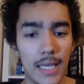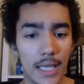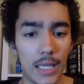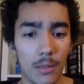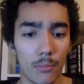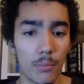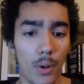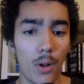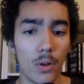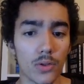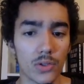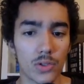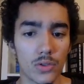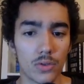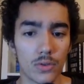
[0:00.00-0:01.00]
in
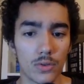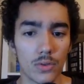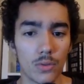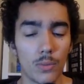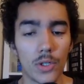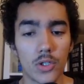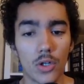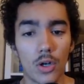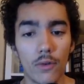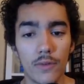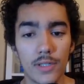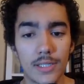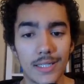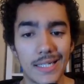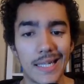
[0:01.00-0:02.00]
Pulse, which
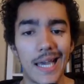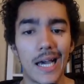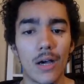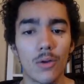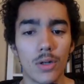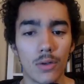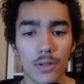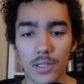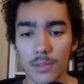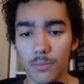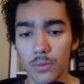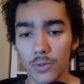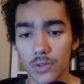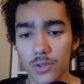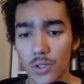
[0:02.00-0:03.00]
obviously how liquidity
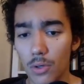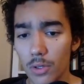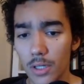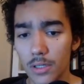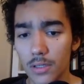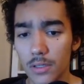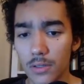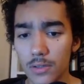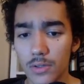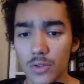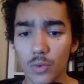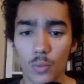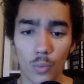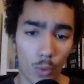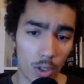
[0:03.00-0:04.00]
pools
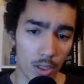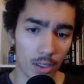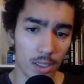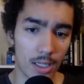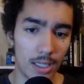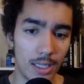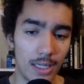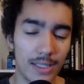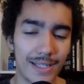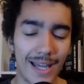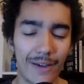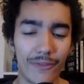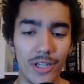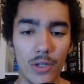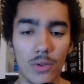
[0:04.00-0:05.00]
tokens work, you need to have